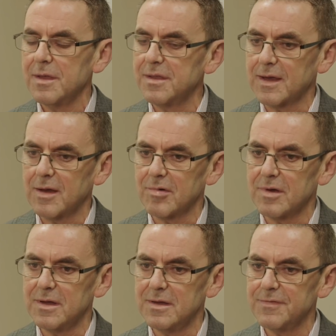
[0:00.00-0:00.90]

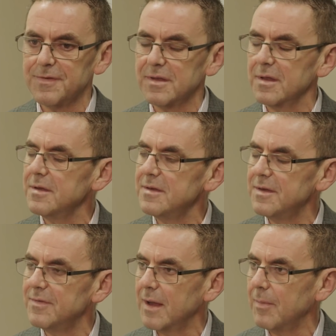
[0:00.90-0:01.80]
secondary facility
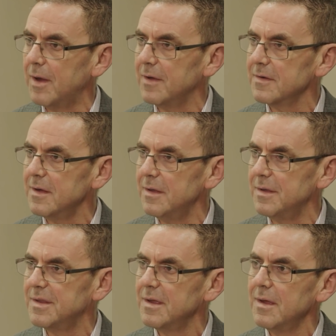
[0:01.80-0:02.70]
development
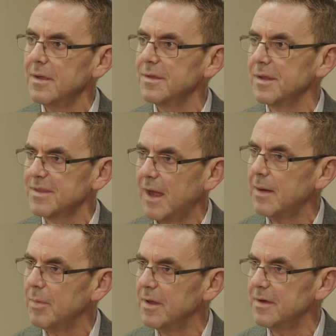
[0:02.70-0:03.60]
is
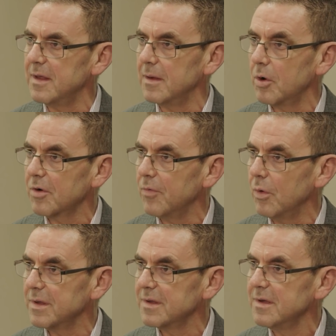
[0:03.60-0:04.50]
sustainability of the
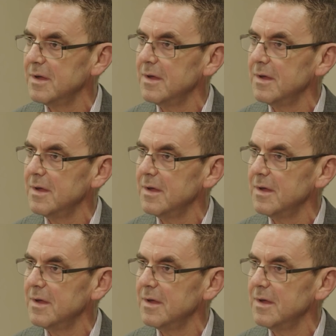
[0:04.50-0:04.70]
workforce.